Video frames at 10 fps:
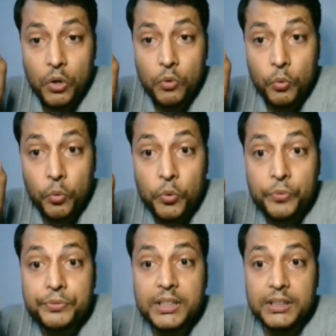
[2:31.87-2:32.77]

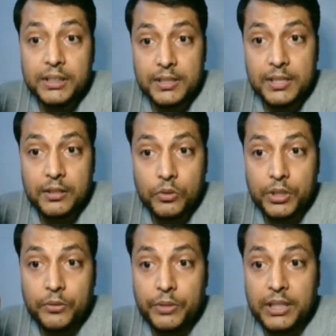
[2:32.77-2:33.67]
ovaries, okay,
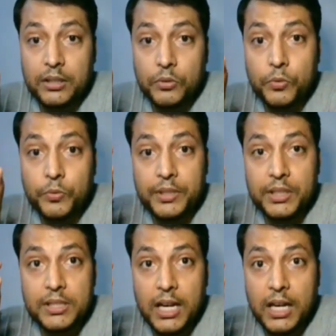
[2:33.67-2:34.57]
when the ovaries
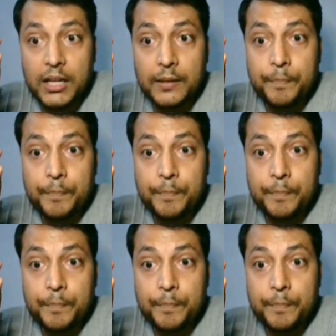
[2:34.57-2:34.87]
are